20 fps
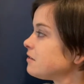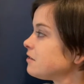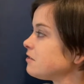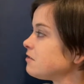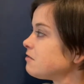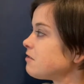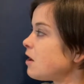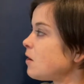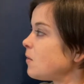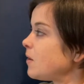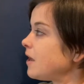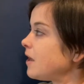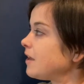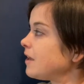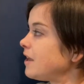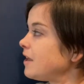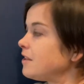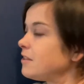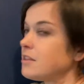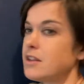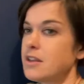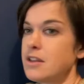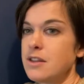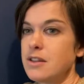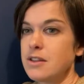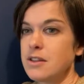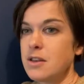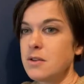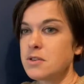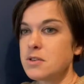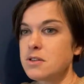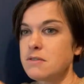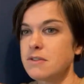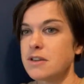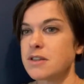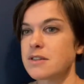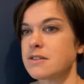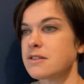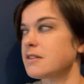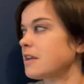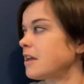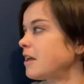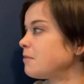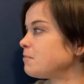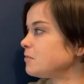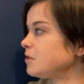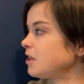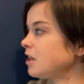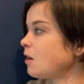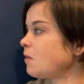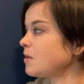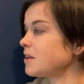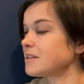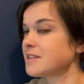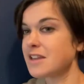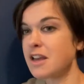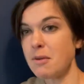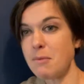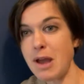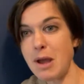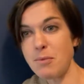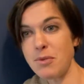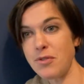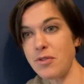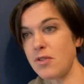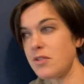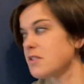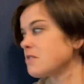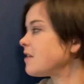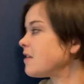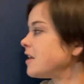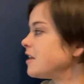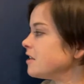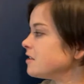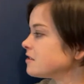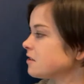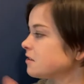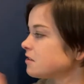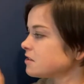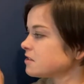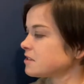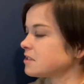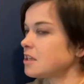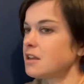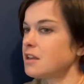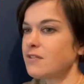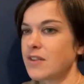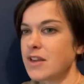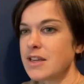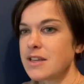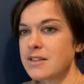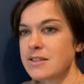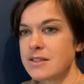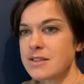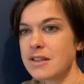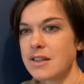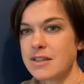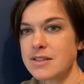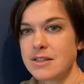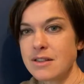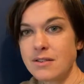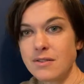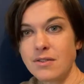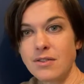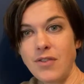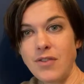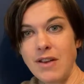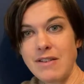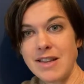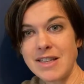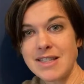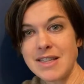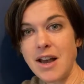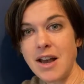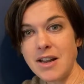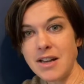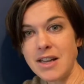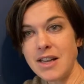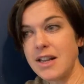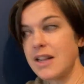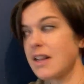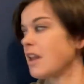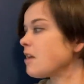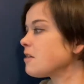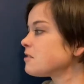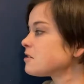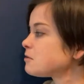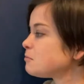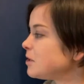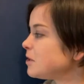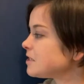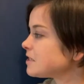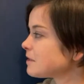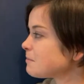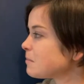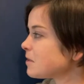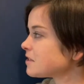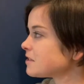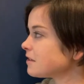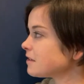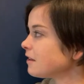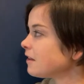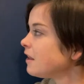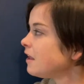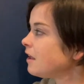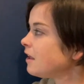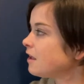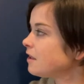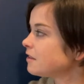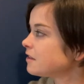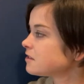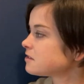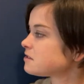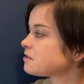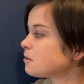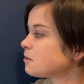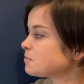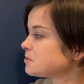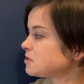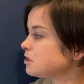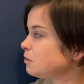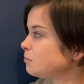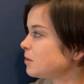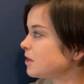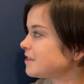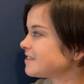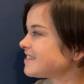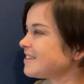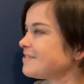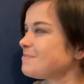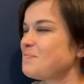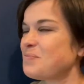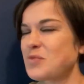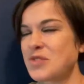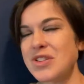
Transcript: growing in the uterus. You don't want it to come out before it's ready. So the cervix is a very tightly closed piece of muscle that stops a new person,